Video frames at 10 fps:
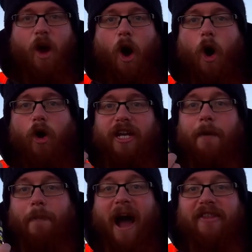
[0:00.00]
or you
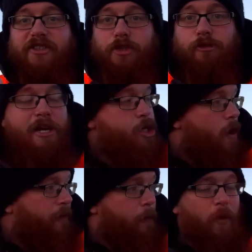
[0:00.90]
can buy the syringe
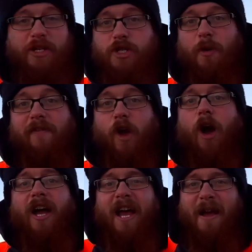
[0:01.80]
off them, which we've
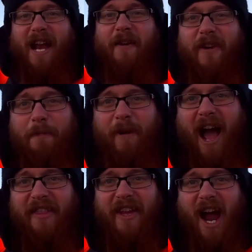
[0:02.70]
got. Living in
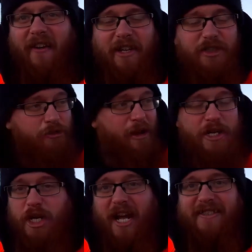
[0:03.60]
Blyth and carrying a
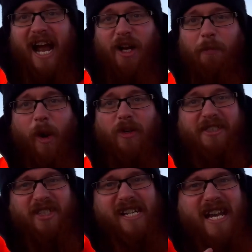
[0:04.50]
syringe in your tackle
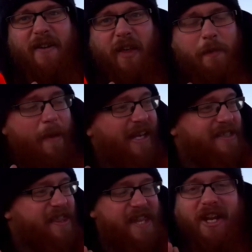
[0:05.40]
box is never the
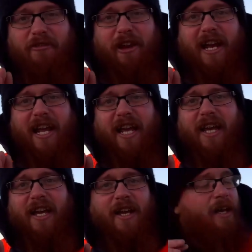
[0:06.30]
best thing, really.
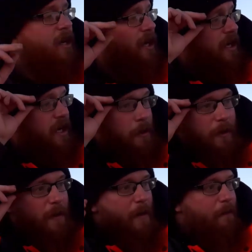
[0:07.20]

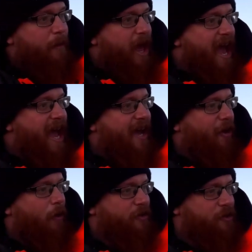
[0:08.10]
But oh,
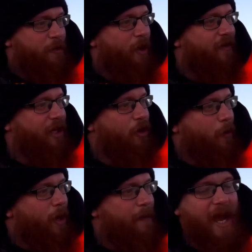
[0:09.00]
I've got some lovely
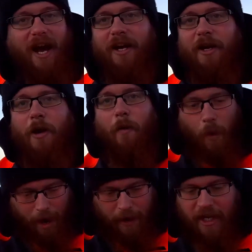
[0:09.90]
lugworm here. But
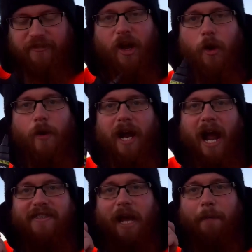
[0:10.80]
what I'm going to do
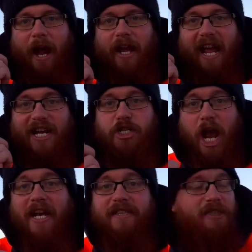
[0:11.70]
is I'm going to
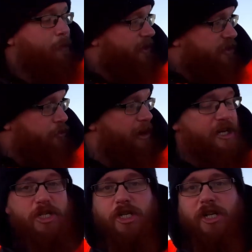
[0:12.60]
inject it with a
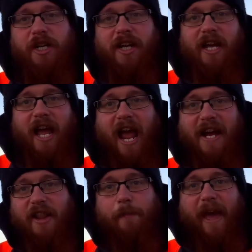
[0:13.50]
syringe
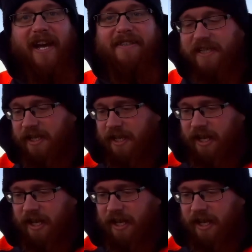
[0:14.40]
into the bait,